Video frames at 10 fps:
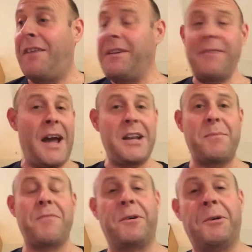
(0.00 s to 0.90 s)
Never had
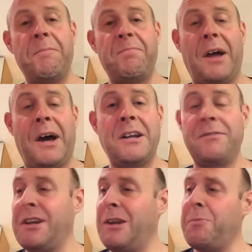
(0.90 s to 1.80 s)
it before, and
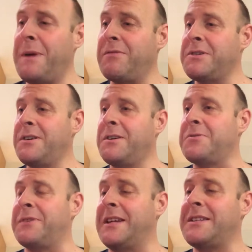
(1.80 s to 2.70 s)
I've done a little bit of
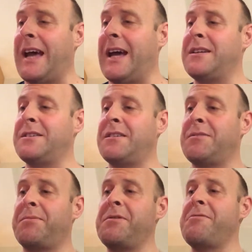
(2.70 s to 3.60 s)
research on it. And uh,
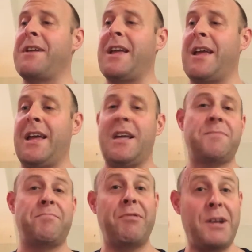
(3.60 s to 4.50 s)
the brewery
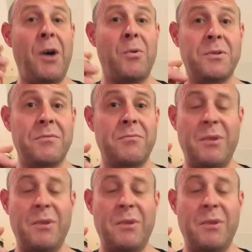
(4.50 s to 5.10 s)
is pretty old.